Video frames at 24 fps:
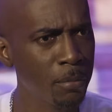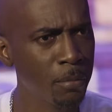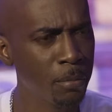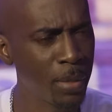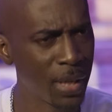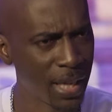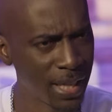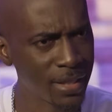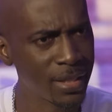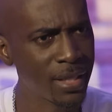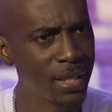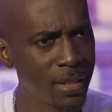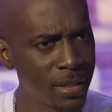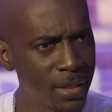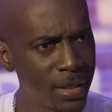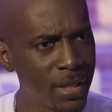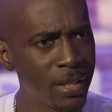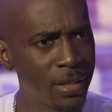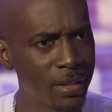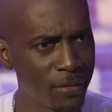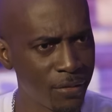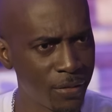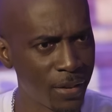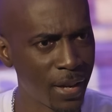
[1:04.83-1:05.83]
blessings
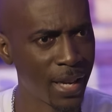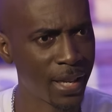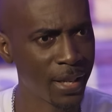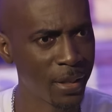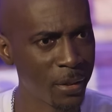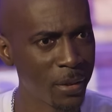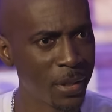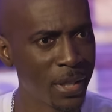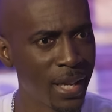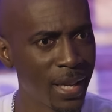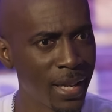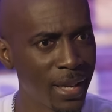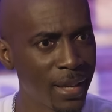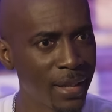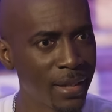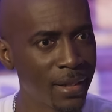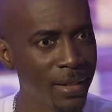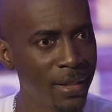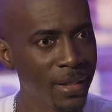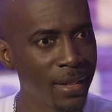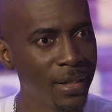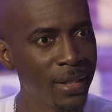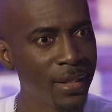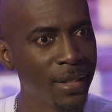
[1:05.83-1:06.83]
need to find you here.
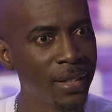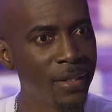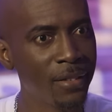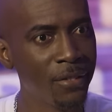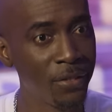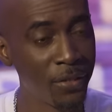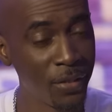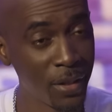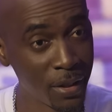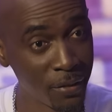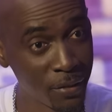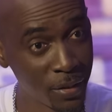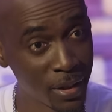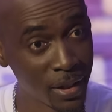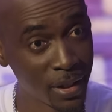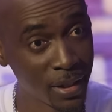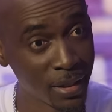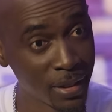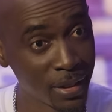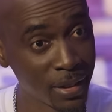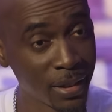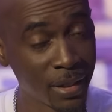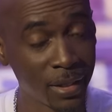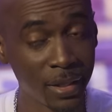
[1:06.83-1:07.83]
Favor
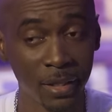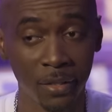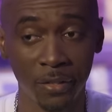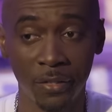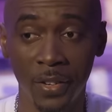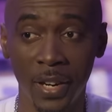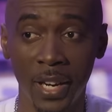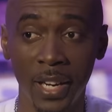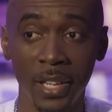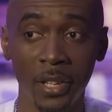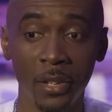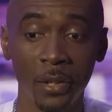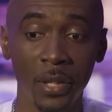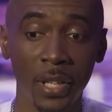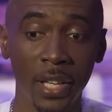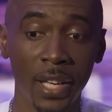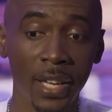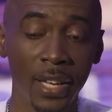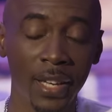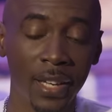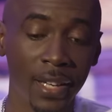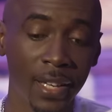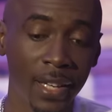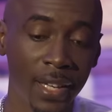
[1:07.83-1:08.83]
going to find you
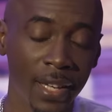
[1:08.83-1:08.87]
here.